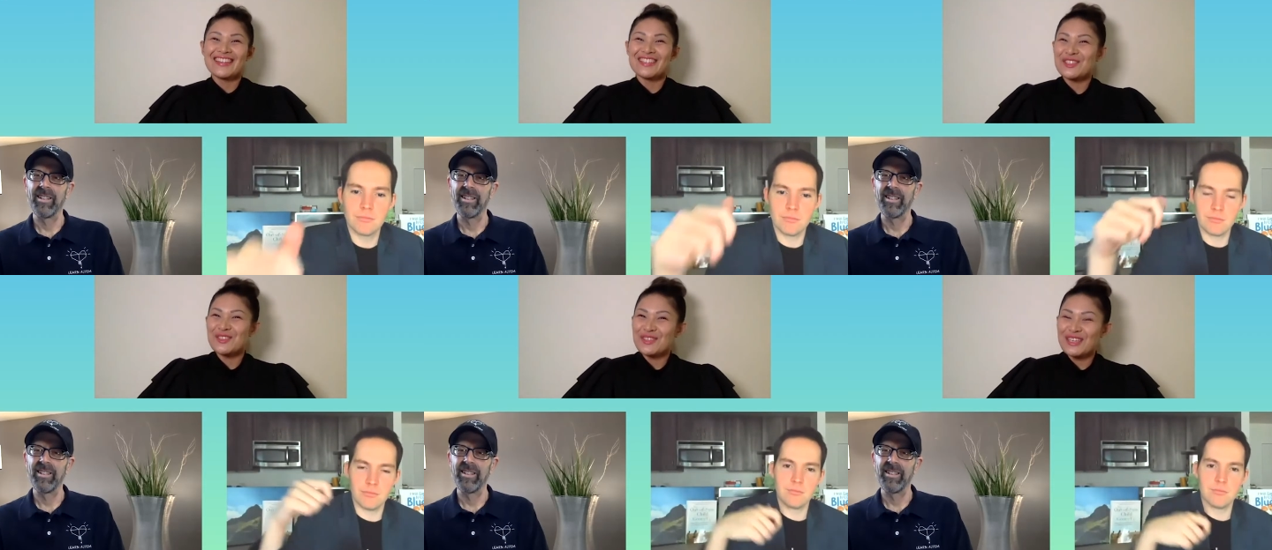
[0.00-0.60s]

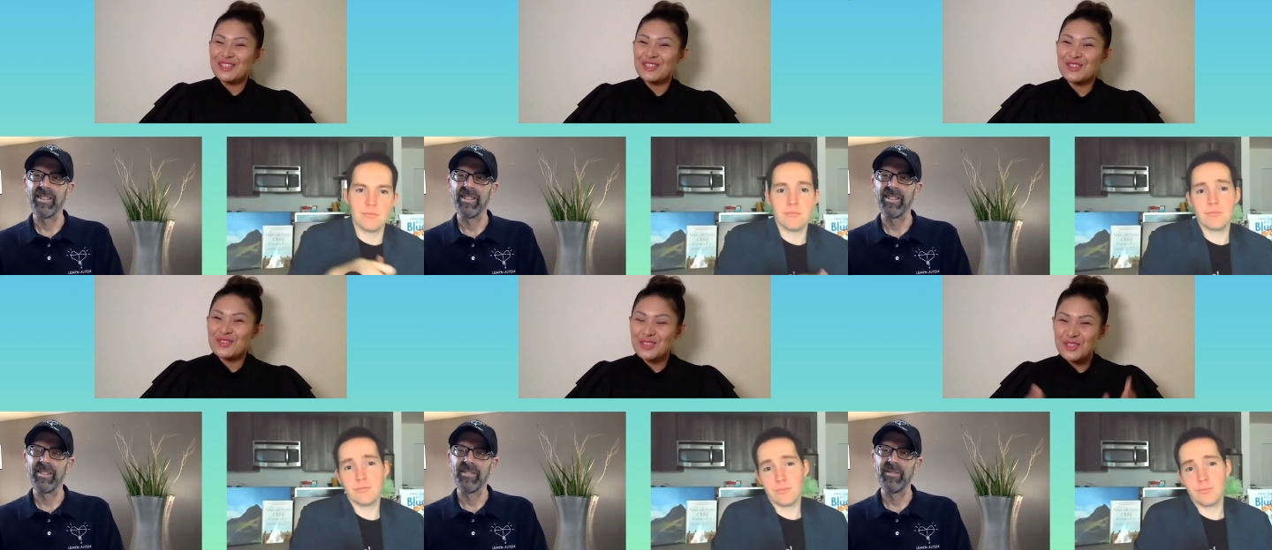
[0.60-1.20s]
Speaker 1: did you like did
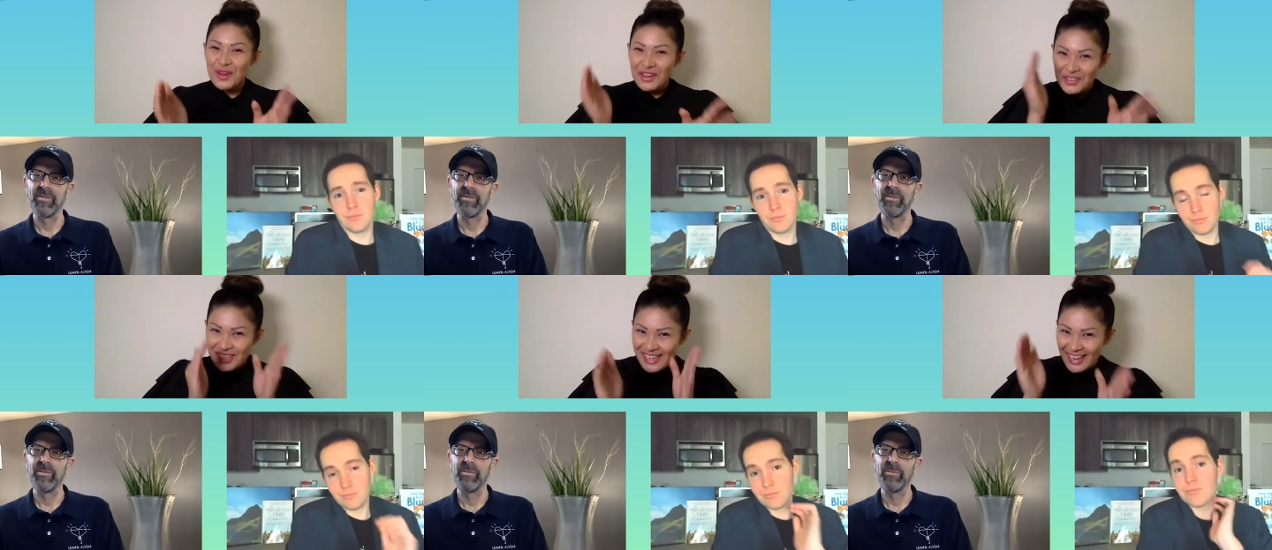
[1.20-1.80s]
you did you
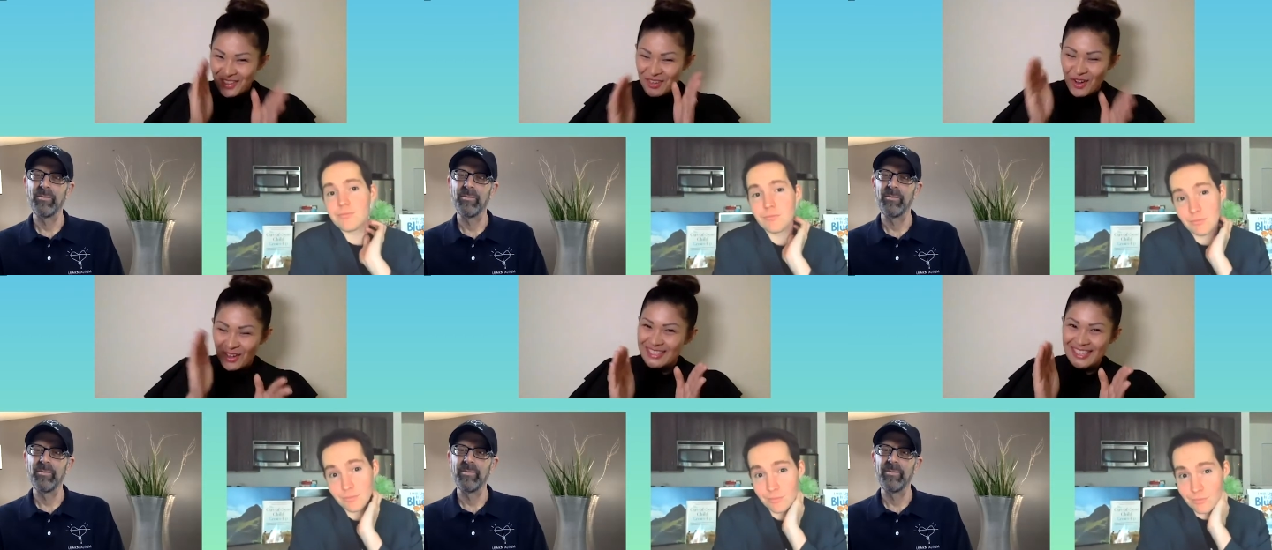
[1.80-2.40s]
understand the
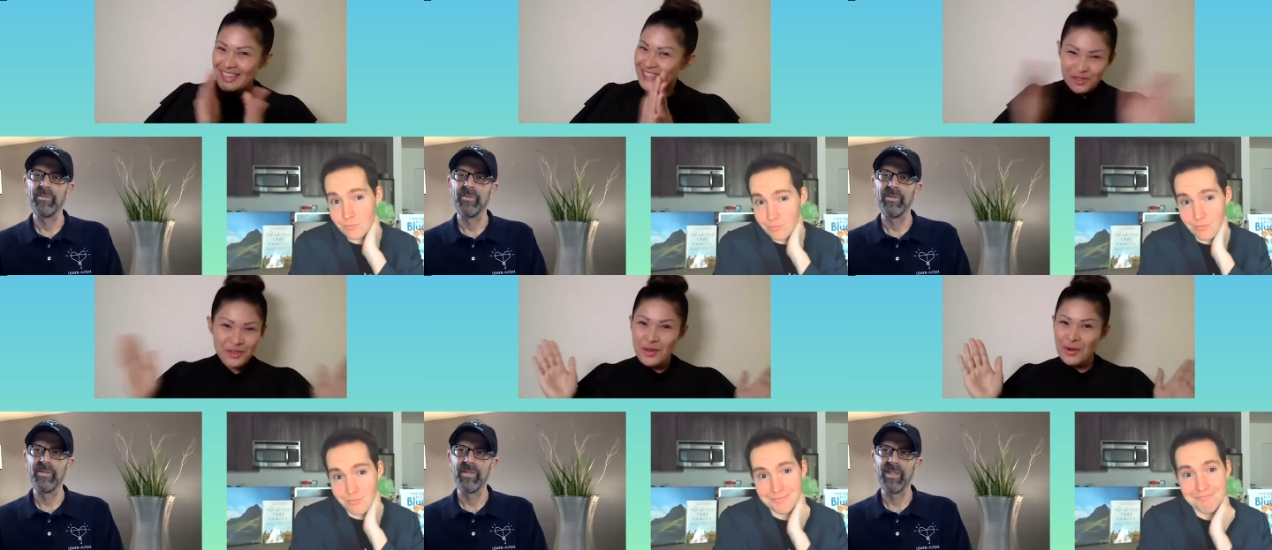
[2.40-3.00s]

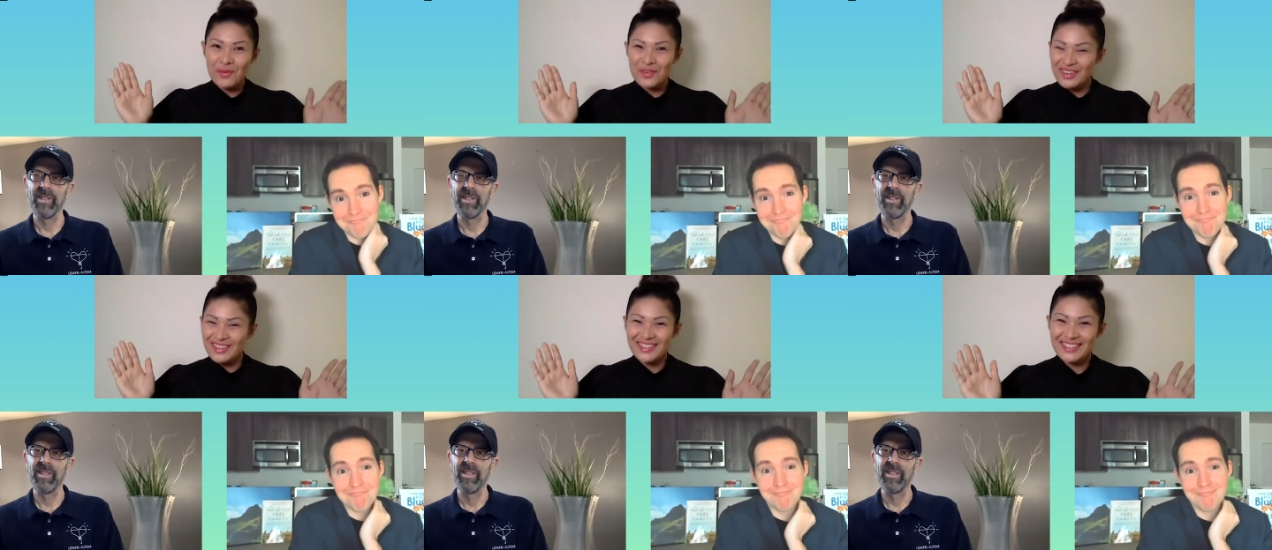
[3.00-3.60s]
context or no
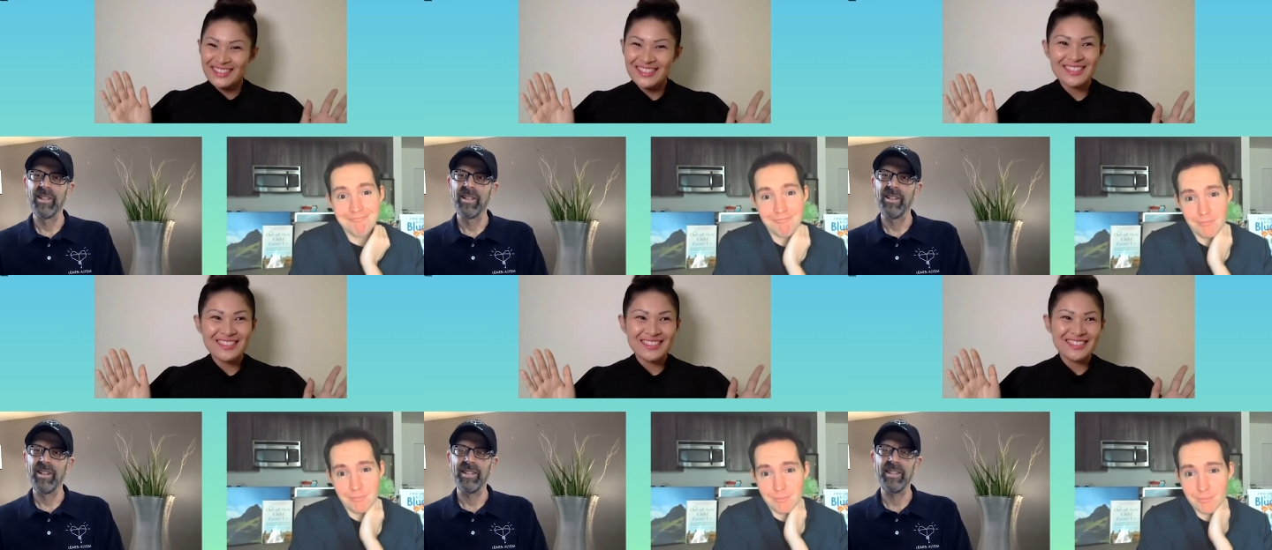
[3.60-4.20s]

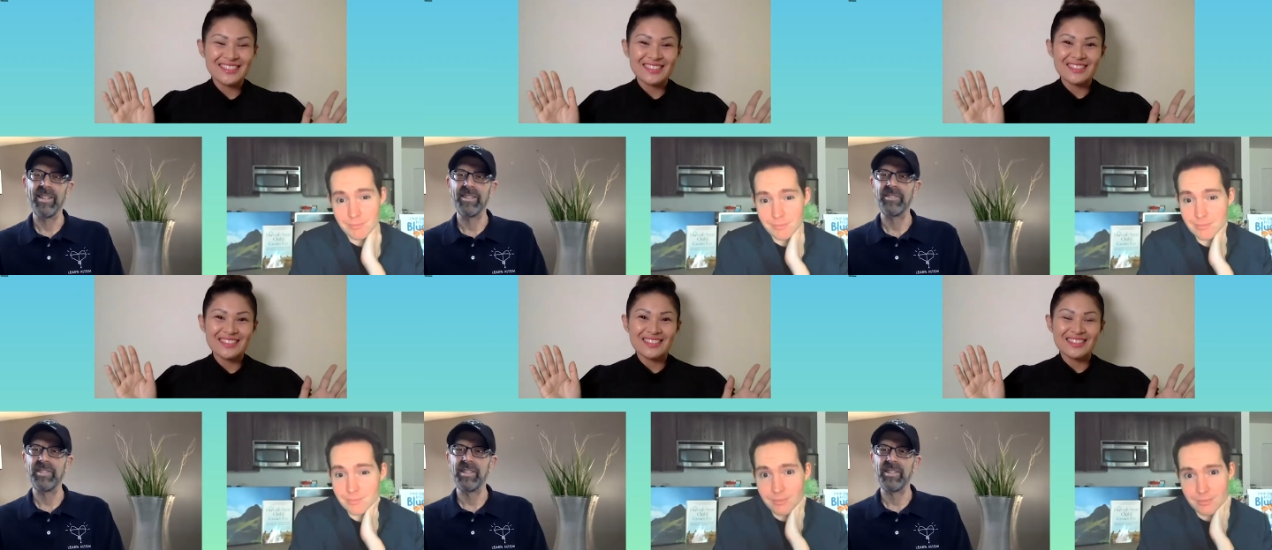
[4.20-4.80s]
Speaker 2: no i didn't
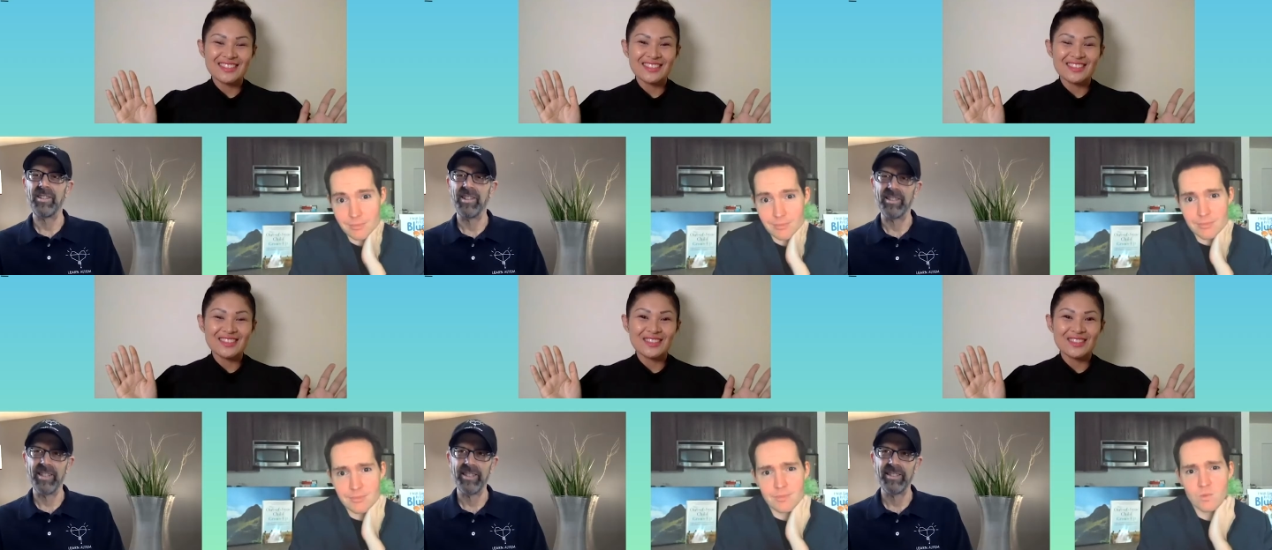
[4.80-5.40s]
understand the
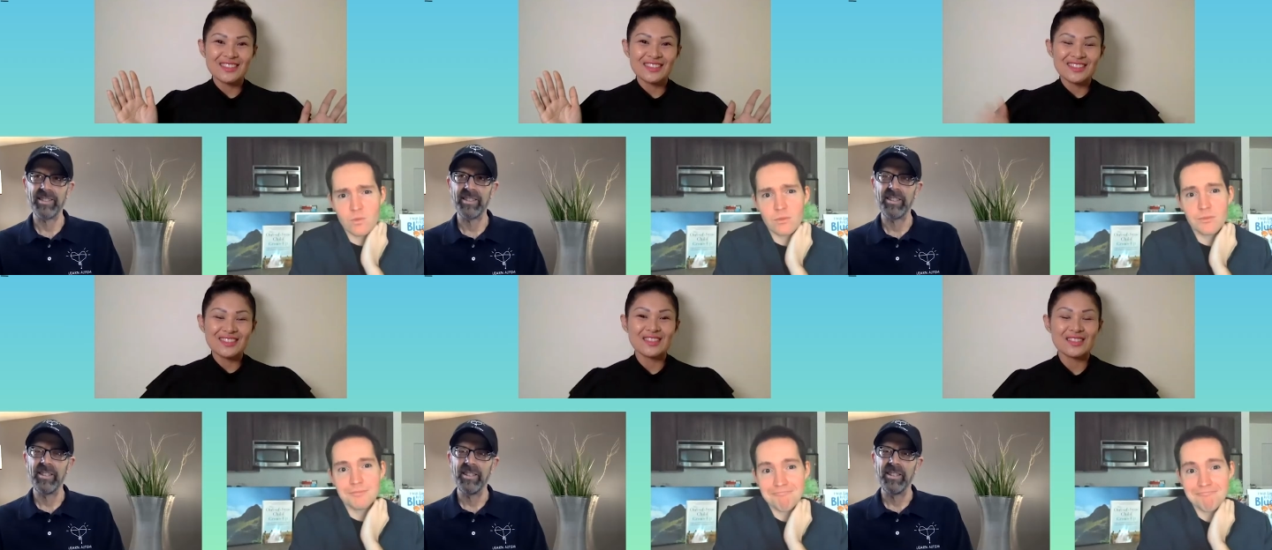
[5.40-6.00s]
context
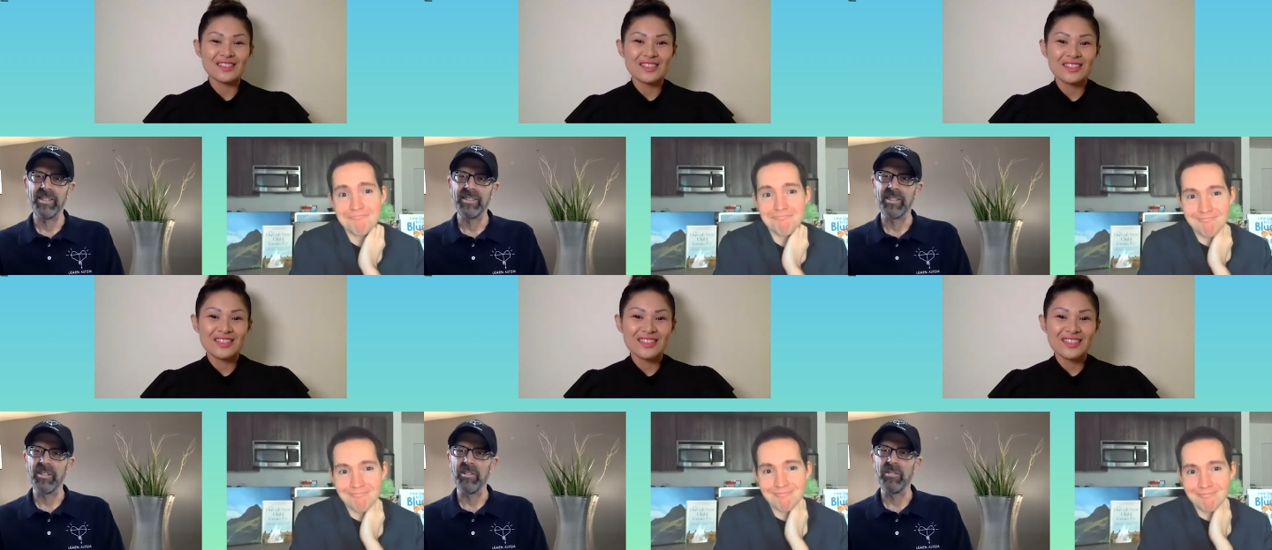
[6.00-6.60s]

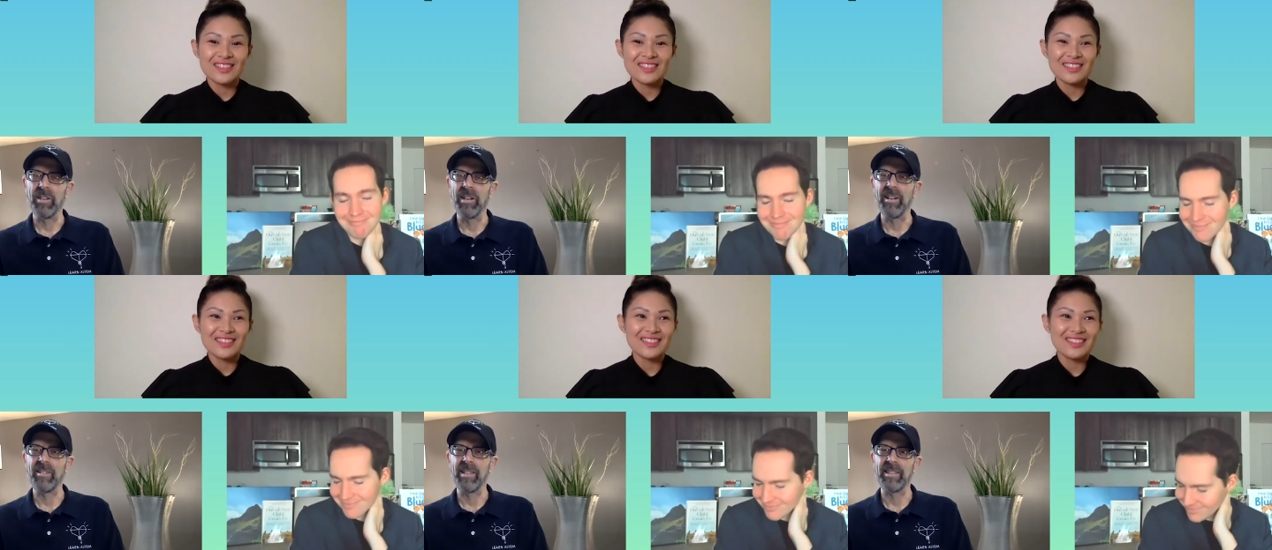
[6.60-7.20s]
so
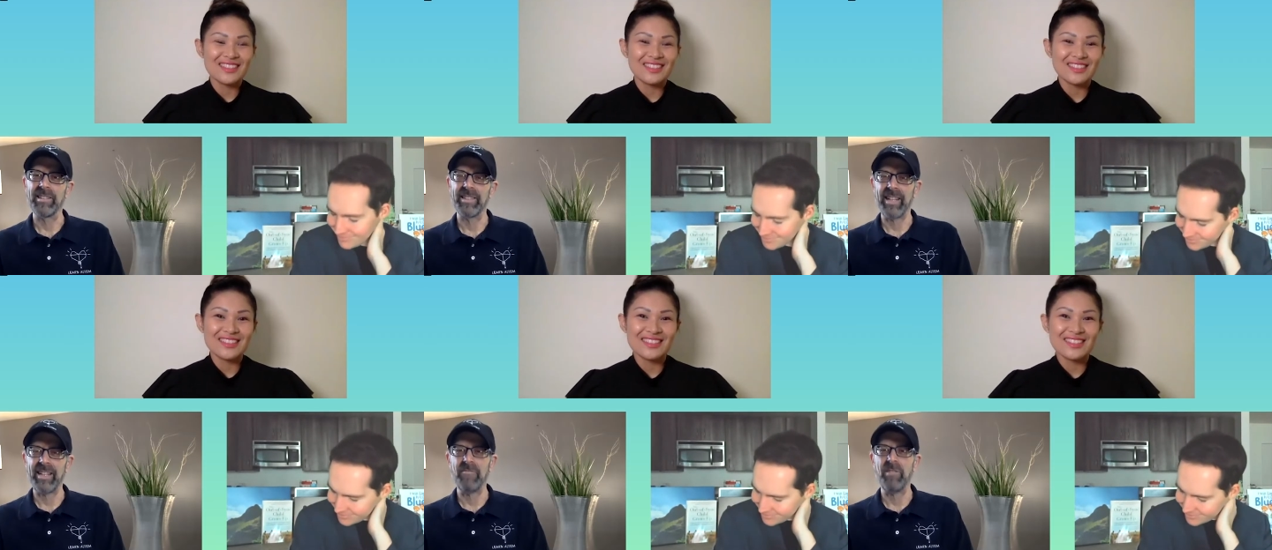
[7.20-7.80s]
uh, that's exactly